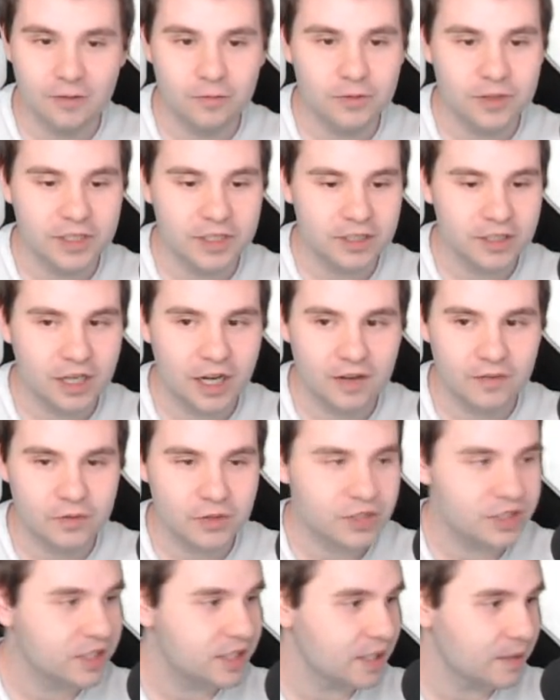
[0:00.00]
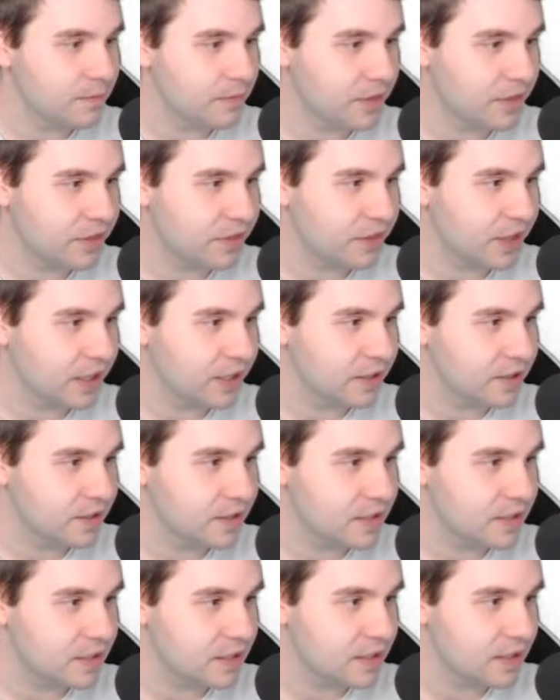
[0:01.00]
We cover some
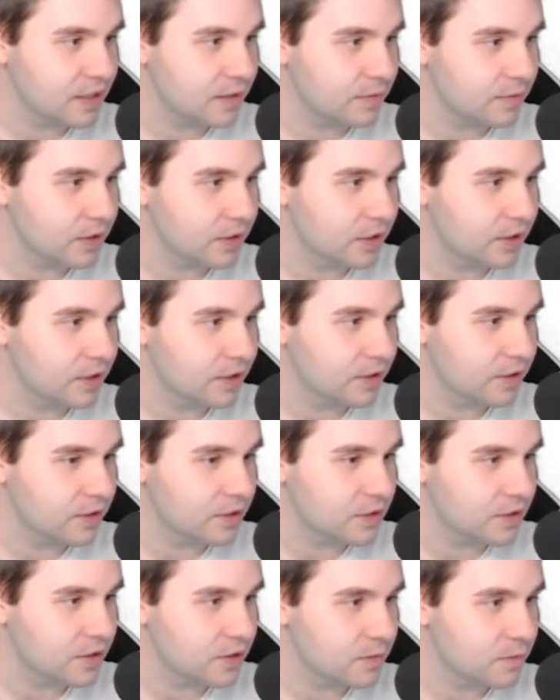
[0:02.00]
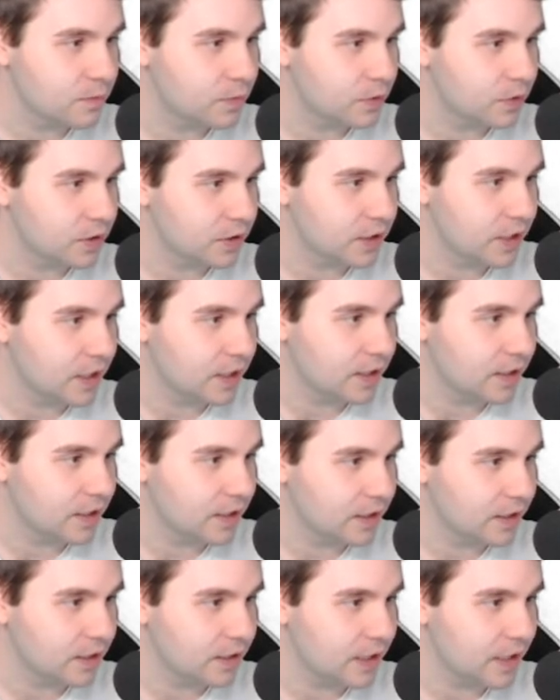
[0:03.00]
things. I'm gonna just put that
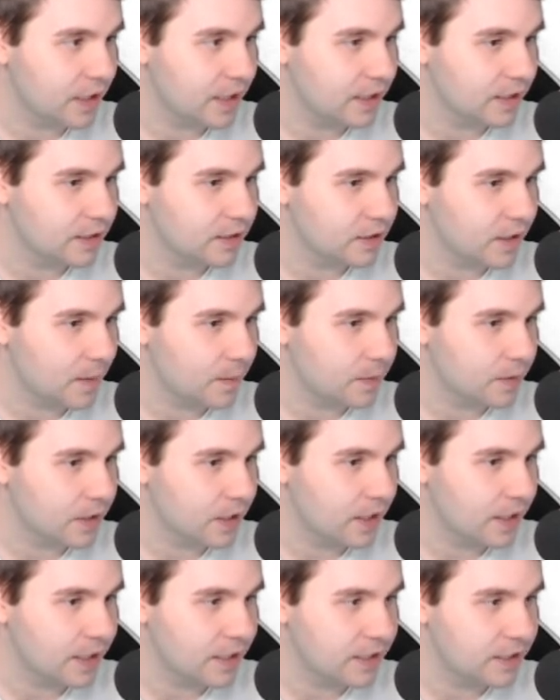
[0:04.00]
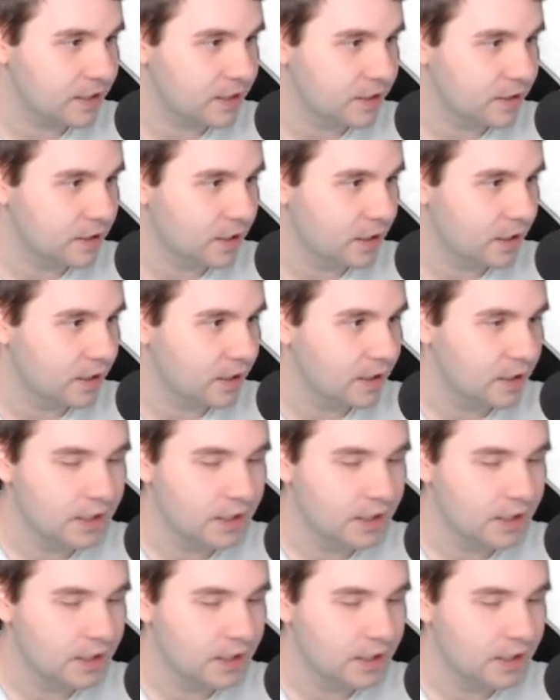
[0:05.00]
like that. Top guide, yeah.